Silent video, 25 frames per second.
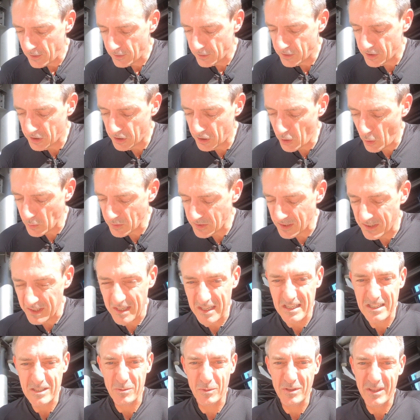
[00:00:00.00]
To go to
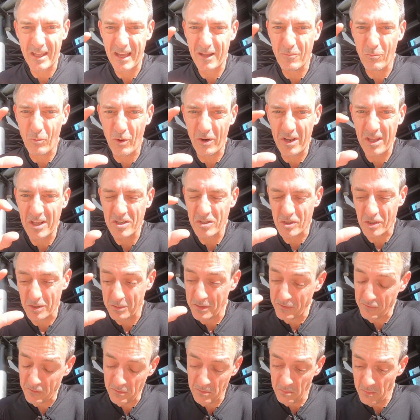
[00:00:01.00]
these with that 1 inch or
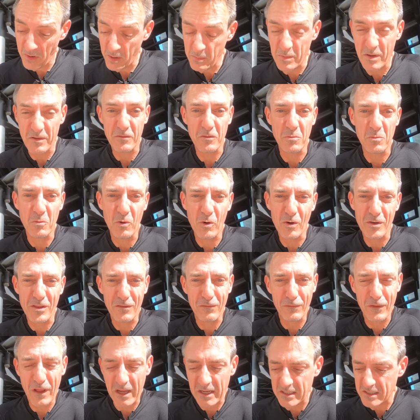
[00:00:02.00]
even maybe even more, the
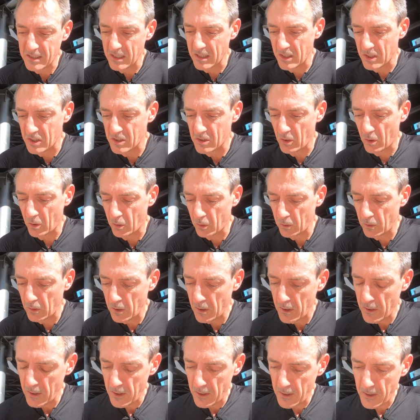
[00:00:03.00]
flex in the sole,
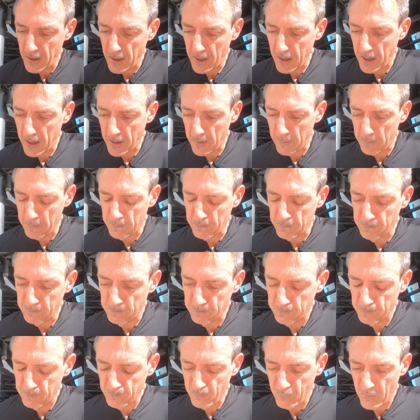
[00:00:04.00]

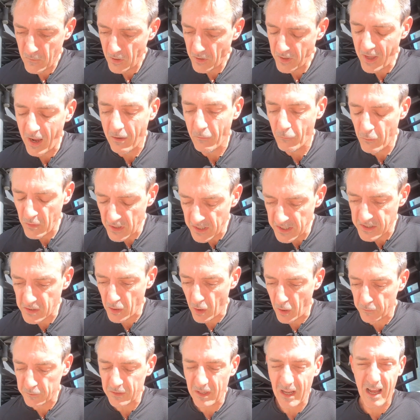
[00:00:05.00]
yeah, really
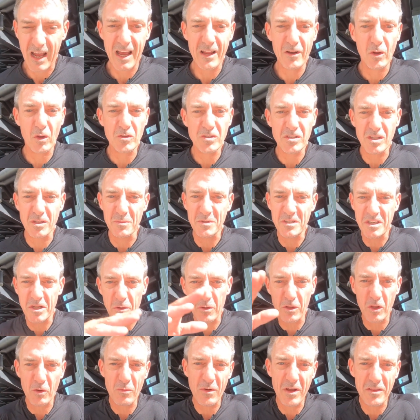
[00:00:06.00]
soft. And also the
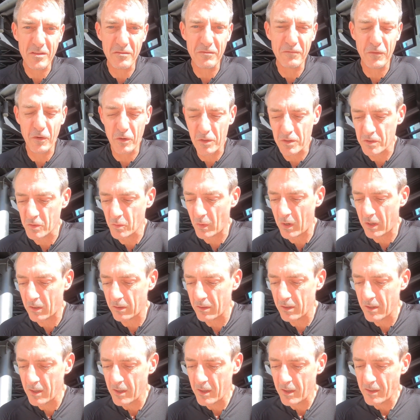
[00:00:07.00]
material around the foot as
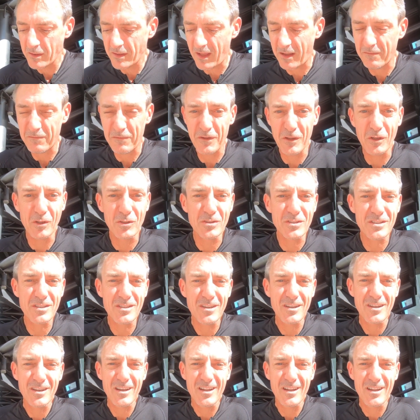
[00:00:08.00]
well, that feels